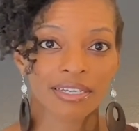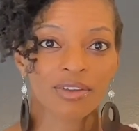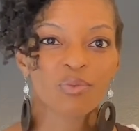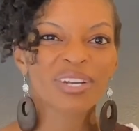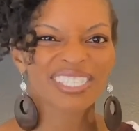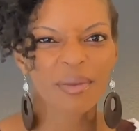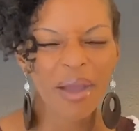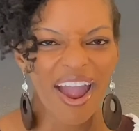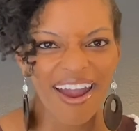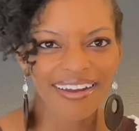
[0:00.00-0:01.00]
What's in my
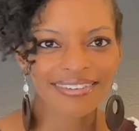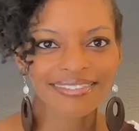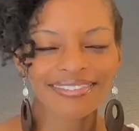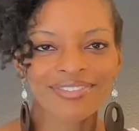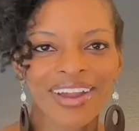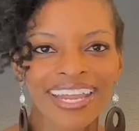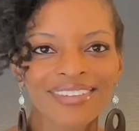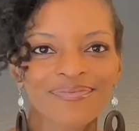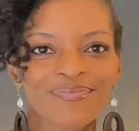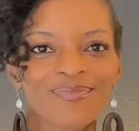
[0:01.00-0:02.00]
heart, right?
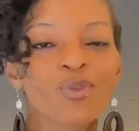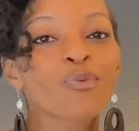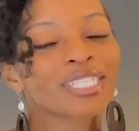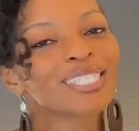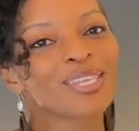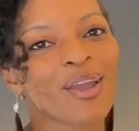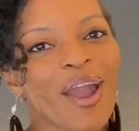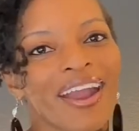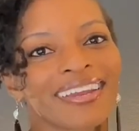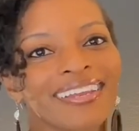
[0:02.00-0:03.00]
What's in your
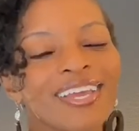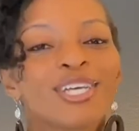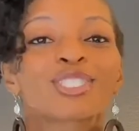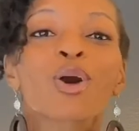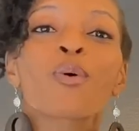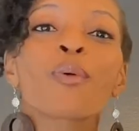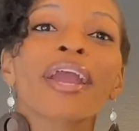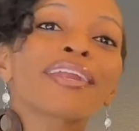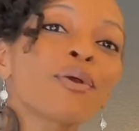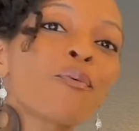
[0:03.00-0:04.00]
heart? So
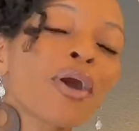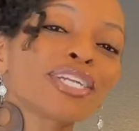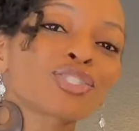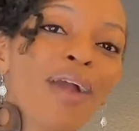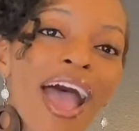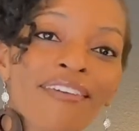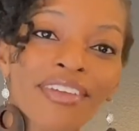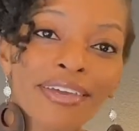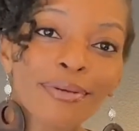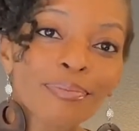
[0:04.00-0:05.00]
where did want drive
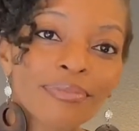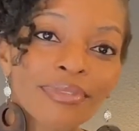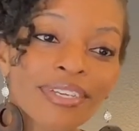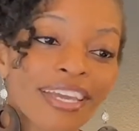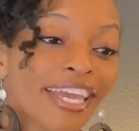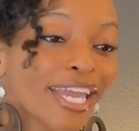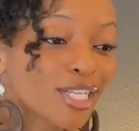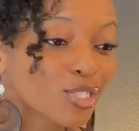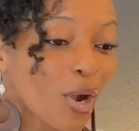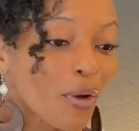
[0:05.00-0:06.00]
him?
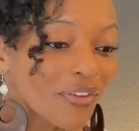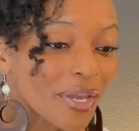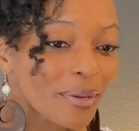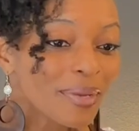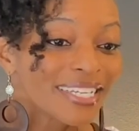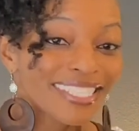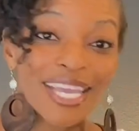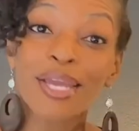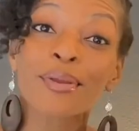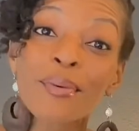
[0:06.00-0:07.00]
It drove him to
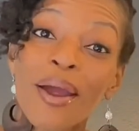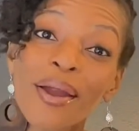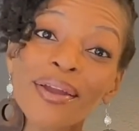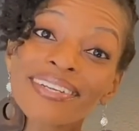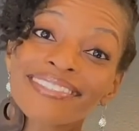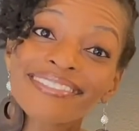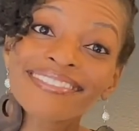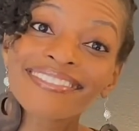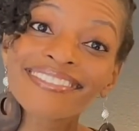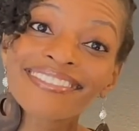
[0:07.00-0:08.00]
hear the word.
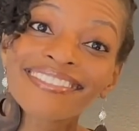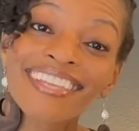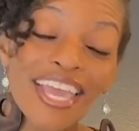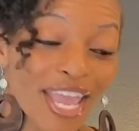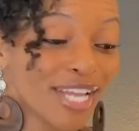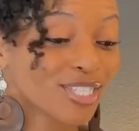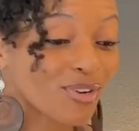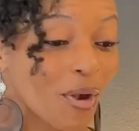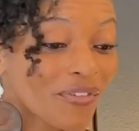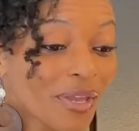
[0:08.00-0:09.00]
It
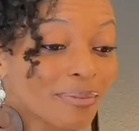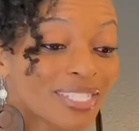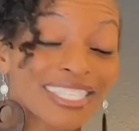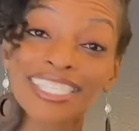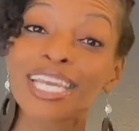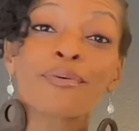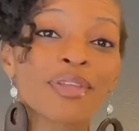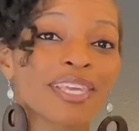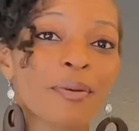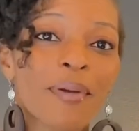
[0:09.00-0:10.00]
drove him to stick
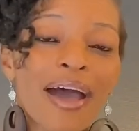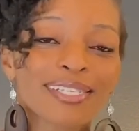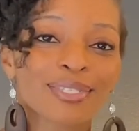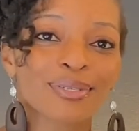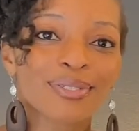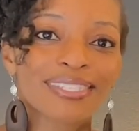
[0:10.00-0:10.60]
with the apostles,